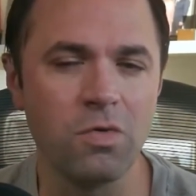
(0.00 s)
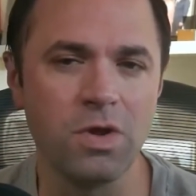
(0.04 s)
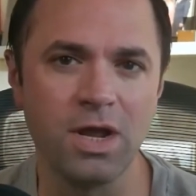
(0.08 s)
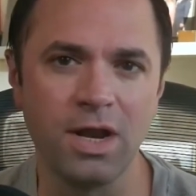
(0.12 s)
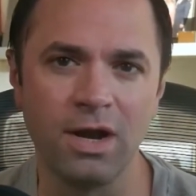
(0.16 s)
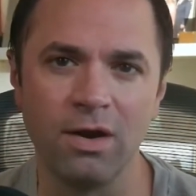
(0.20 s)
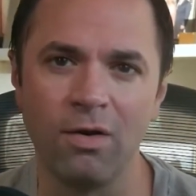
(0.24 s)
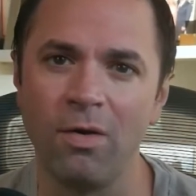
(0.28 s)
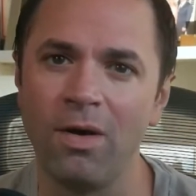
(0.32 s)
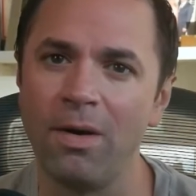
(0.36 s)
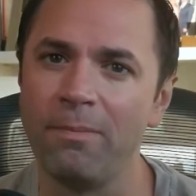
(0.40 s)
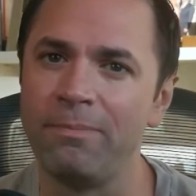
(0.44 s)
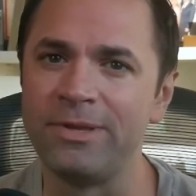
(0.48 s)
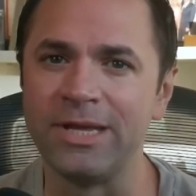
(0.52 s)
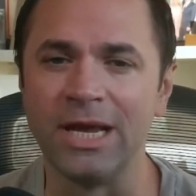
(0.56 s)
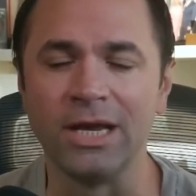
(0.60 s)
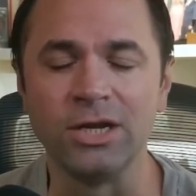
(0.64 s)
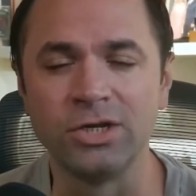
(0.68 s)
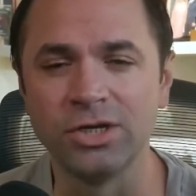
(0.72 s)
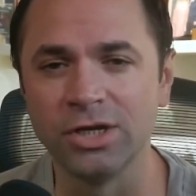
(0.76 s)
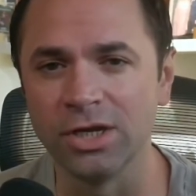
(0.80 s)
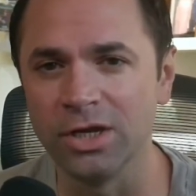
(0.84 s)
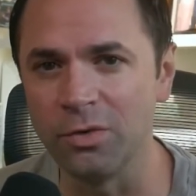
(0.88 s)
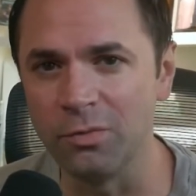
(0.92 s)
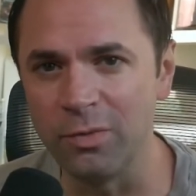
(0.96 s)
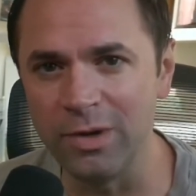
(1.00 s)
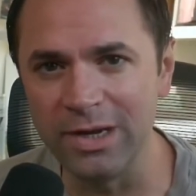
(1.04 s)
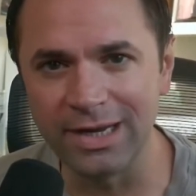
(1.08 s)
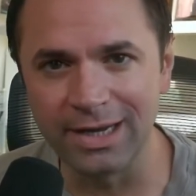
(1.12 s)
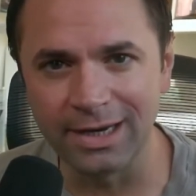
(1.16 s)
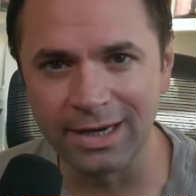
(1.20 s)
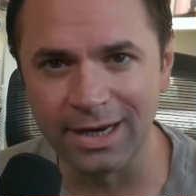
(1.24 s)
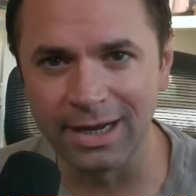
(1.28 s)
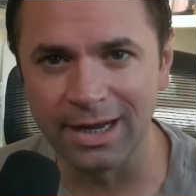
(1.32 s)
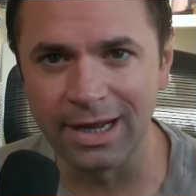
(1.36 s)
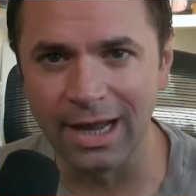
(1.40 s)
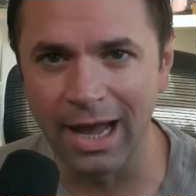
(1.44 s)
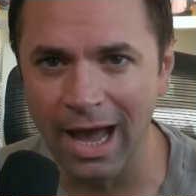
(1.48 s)
potentially
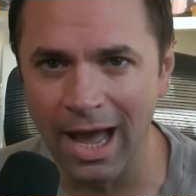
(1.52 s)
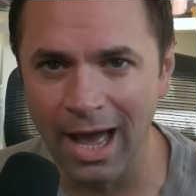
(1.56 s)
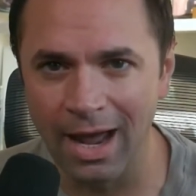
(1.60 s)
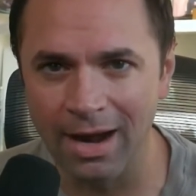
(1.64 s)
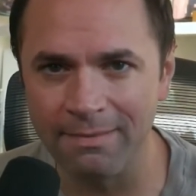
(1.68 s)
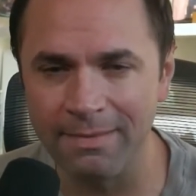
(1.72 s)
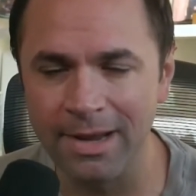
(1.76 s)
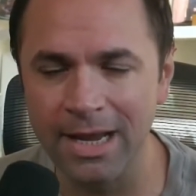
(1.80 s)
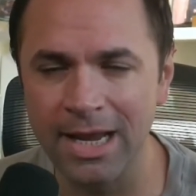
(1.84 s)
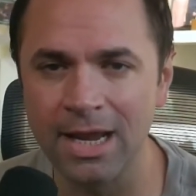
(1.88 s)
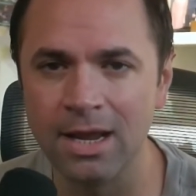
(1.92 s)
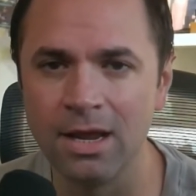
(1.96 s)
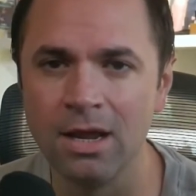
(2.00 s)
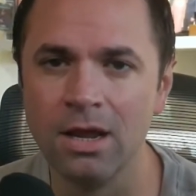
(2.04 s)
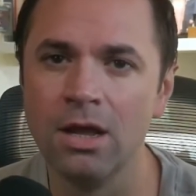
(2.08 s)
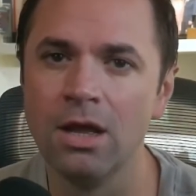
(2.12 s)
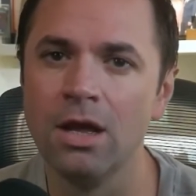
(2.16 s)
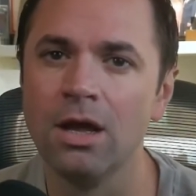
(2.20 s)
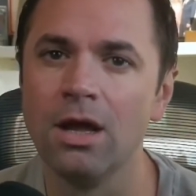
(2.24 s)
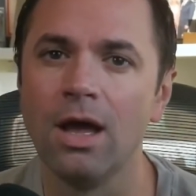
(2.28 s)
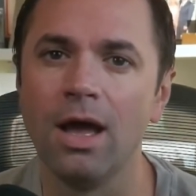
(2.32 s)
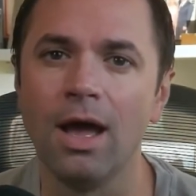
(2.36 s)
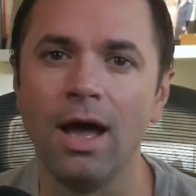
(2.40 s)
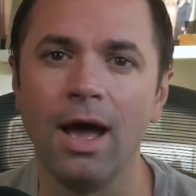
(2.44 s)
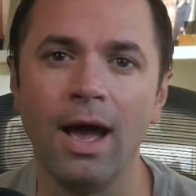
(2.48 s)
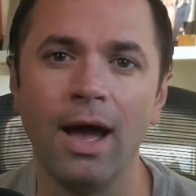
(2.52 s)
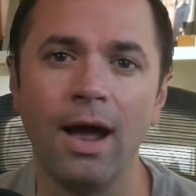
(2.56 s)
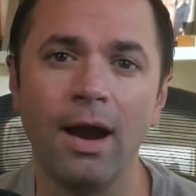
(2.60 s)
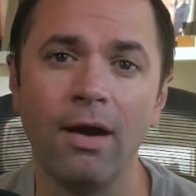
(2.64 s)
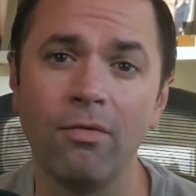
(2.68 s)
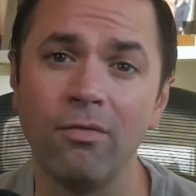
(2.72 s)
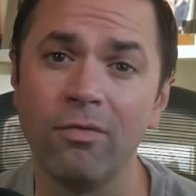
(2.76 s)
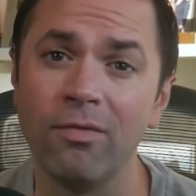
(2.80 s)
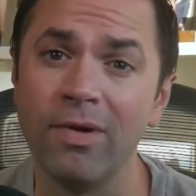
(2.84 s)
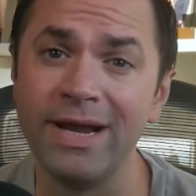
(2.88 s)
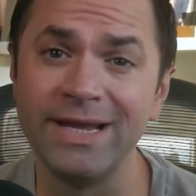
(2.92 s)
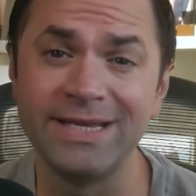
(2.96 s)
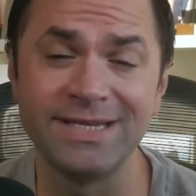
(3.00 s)
weakening economy,
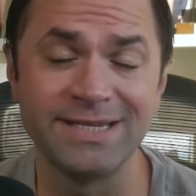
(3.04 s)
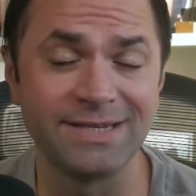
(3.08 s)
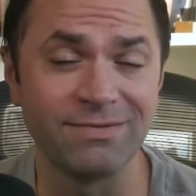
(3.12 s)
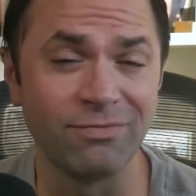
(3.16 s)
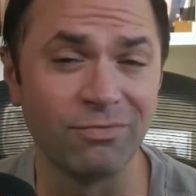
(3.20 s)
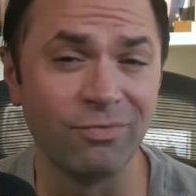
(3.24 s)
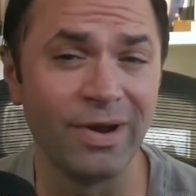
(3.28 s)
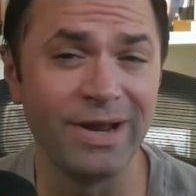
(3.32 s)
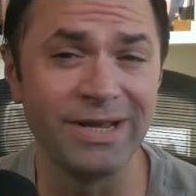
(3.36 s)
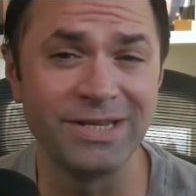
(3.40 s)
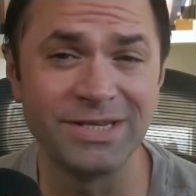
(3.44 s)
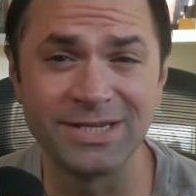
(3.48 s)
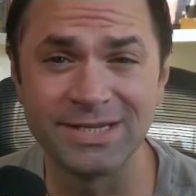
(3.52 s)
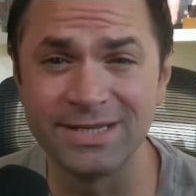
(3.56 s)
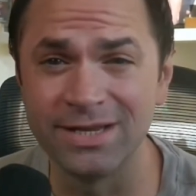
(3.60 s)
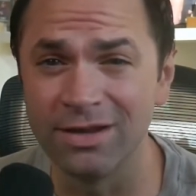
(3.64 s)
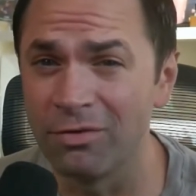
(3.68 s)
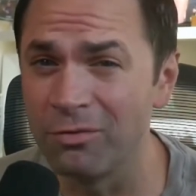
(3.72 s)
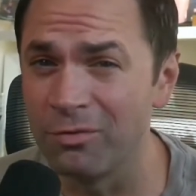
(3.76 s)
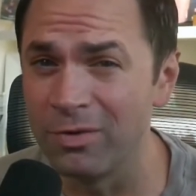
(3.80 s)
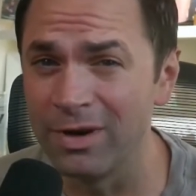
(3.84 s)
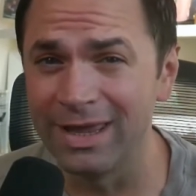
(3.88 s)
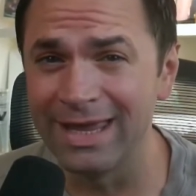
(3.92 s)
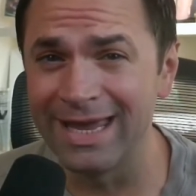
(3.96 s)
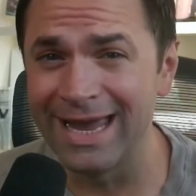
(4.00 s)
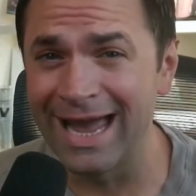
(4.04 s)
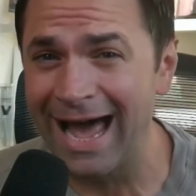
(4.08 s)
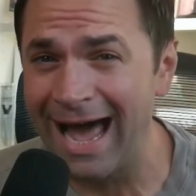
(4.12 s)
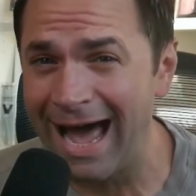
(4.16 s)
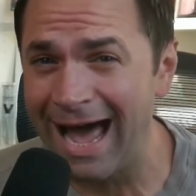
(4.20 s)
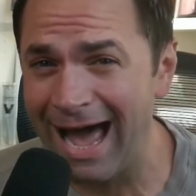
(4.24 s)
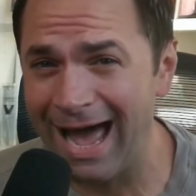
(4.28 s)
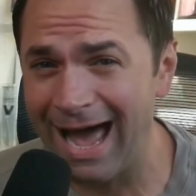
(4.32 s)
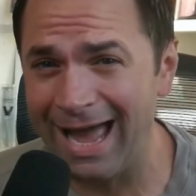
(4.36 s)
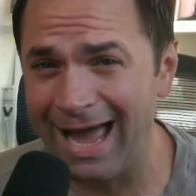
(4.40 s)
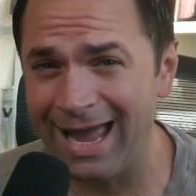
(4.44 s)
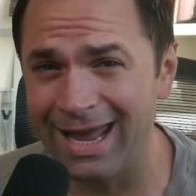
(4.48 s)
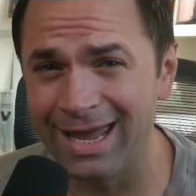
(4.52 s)
rates still really
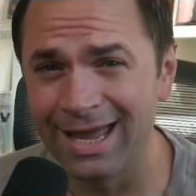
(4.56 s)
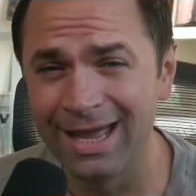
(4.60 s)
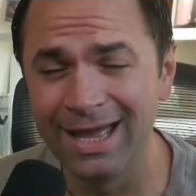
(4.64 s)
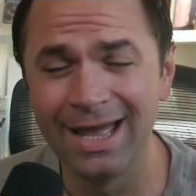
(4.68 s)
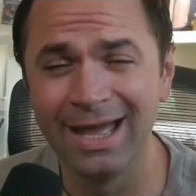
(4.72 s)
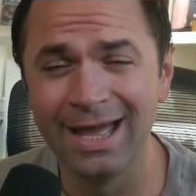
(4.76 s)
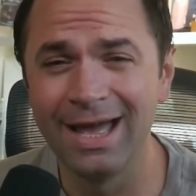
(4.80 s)
high.